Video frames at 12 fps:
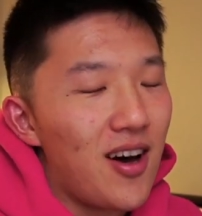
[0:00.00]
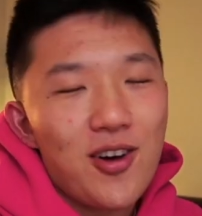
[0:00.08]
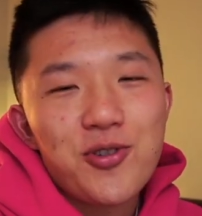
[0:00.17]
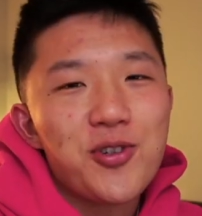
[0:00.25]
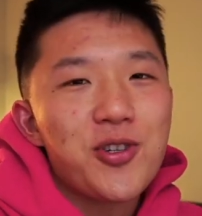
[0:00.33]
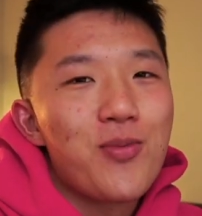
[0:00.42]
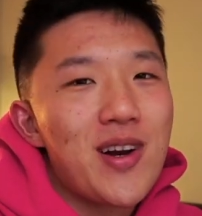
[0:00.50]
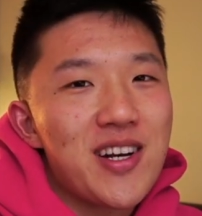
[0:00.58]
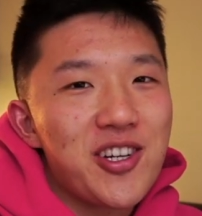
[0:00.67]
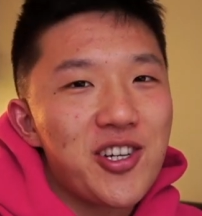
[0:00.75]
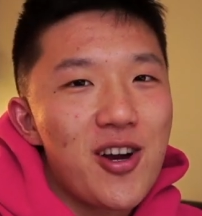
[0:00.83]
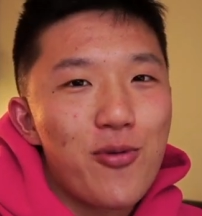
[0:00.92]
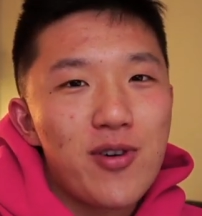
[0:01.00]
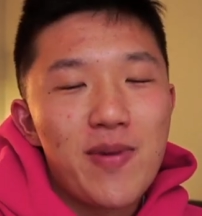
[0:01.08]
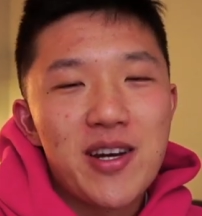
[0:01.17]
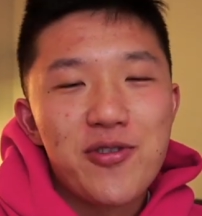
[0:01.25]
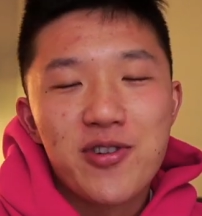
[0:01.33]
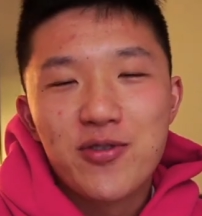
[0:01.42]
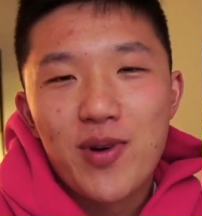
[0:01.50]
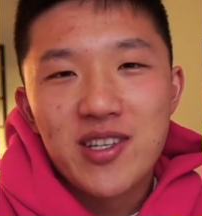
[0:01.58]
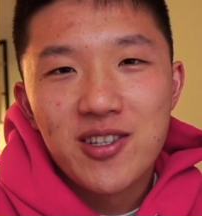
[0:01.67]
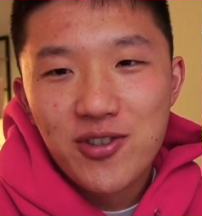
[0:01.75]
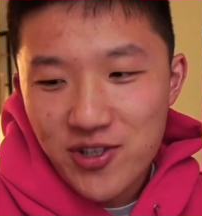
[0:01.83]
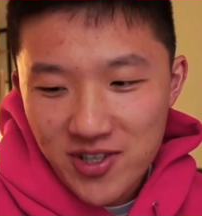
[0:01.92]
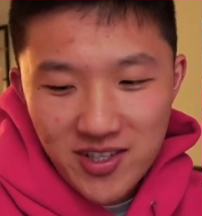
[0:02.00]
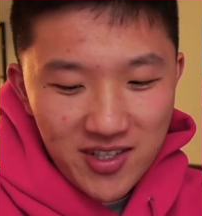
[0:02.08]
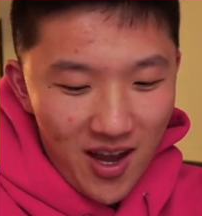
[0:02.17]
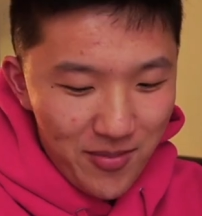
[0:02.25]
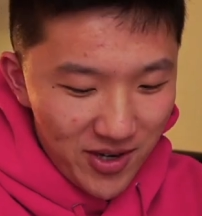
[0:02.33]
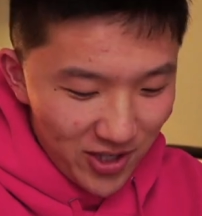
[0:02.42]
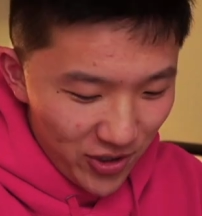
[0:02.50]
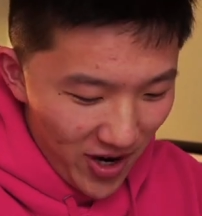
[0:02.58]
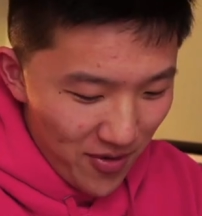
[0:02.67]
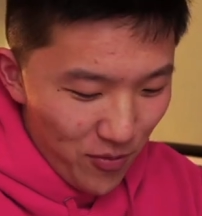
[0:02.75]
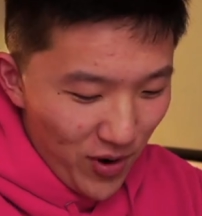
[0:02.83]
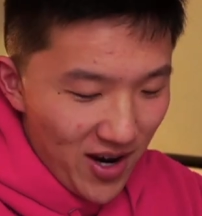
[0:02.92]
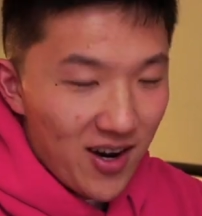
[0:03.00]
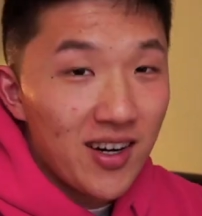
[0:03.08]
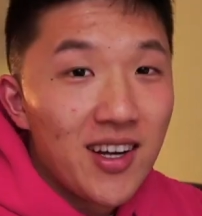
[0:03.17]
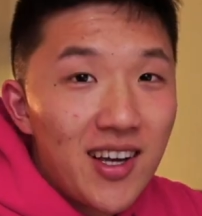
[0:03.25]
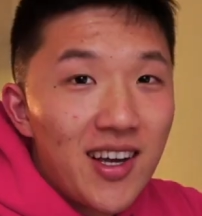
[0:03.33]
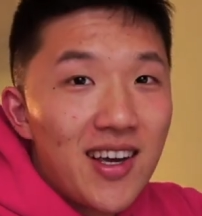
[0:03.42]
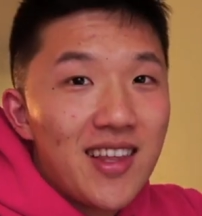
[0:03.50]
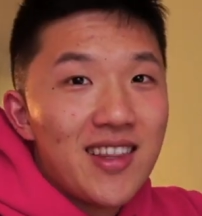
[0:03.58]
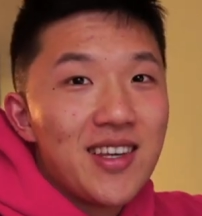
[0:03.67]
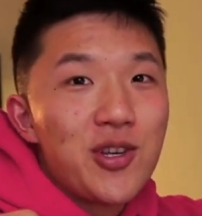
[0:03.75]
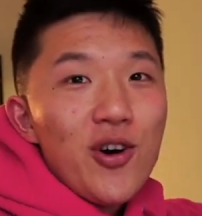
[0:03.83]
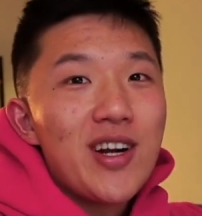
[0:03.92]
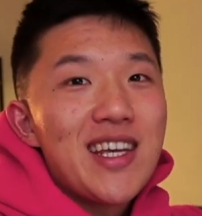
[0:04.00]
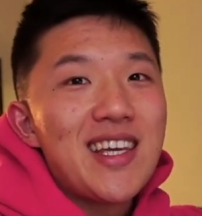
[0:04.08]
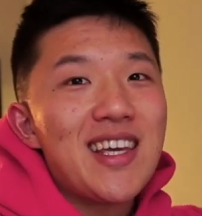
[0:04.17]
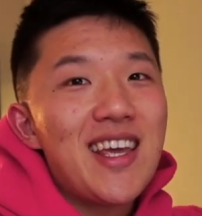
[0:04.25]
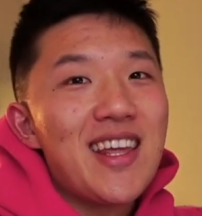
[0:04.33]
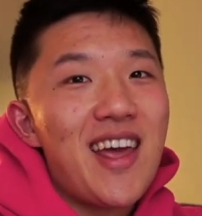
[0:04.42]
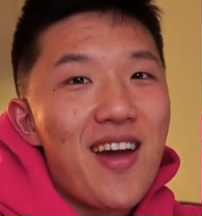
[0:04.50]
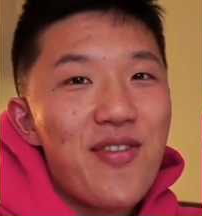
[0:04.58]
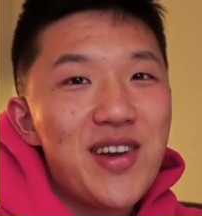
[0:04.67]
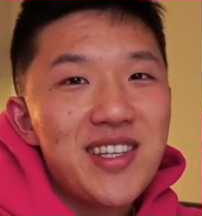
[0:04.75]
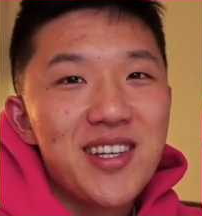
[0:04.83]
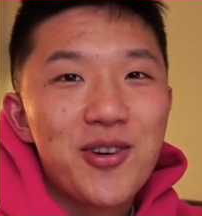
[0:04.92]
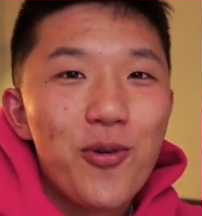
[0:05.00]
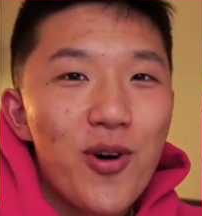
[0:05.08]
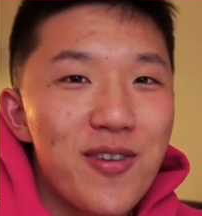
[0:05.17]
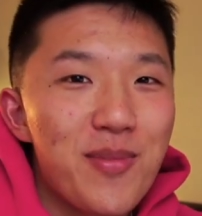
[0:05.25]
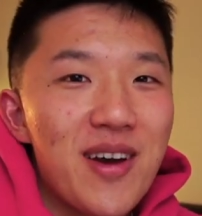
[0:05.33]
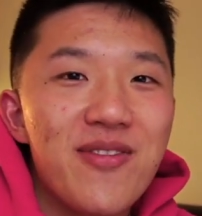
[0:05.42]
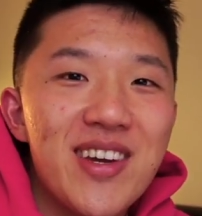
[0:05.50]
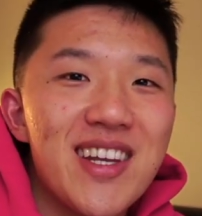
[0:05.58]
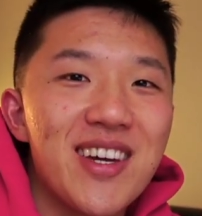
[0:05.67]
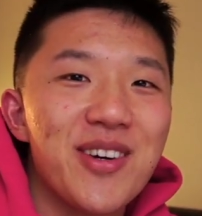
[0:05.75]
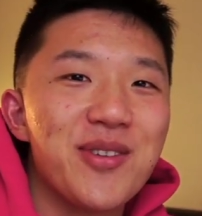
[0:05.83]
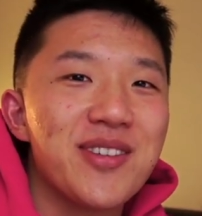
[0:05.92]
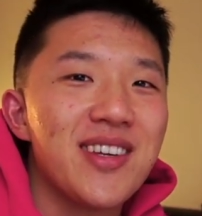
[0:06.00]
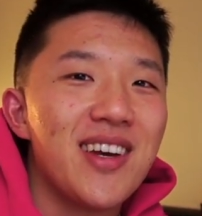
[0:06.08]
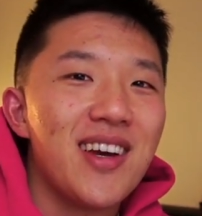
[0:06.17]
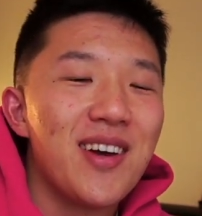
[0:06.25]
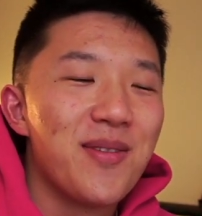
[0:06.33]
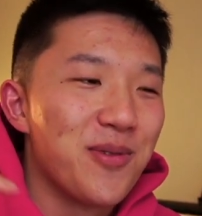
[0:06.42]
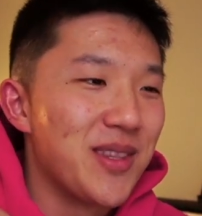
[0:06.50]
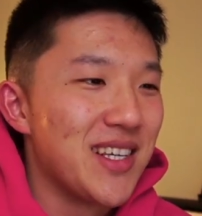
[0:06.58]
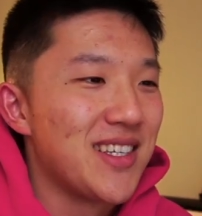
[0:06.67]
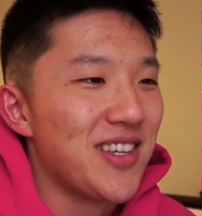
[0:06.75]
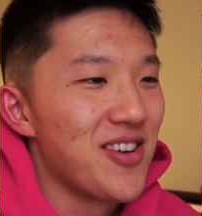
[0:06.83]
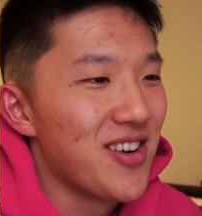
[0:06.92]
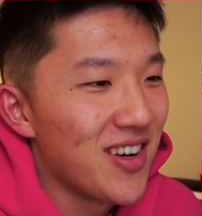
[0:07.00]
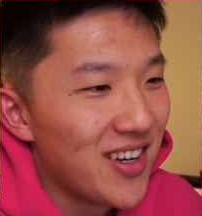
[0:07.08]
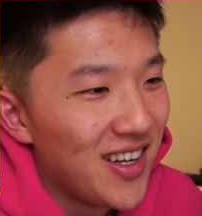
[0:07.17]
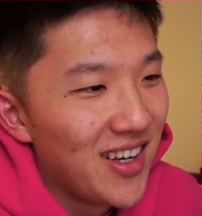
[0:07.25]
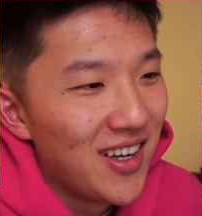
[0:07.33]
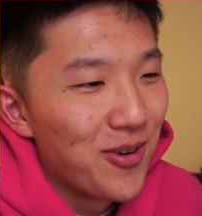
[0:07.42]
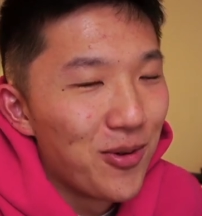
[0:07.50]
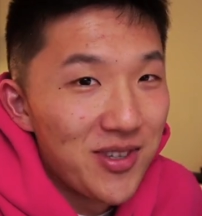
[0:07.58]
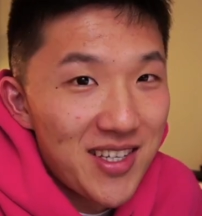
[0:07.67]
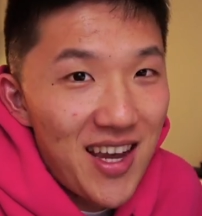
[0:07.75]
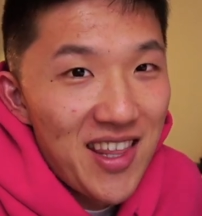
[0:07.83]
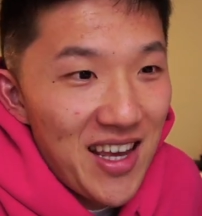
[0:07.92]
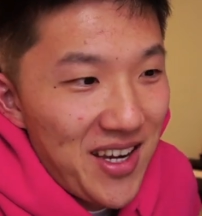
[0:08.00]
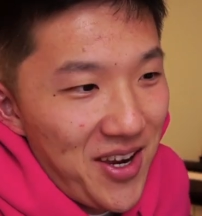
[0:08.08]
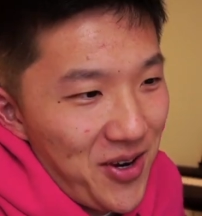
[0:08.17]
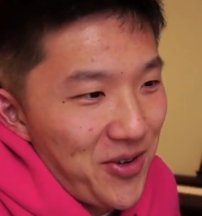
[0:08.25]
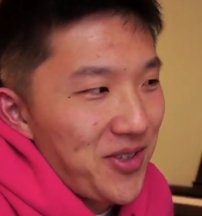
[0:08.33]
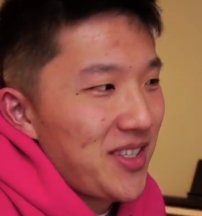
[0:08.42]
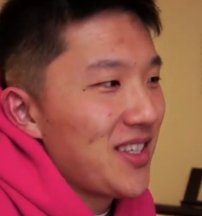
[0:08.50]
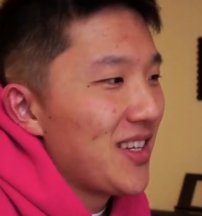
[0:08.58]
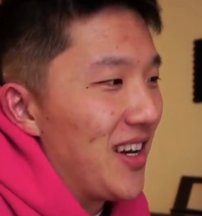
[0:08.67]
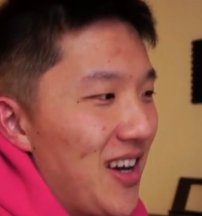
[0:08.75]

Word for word: also just wanted to share one of my New Year's resolutions. I'm gonna try to wear this hoodie in every single one of my videos for this year. We'll see how that goes.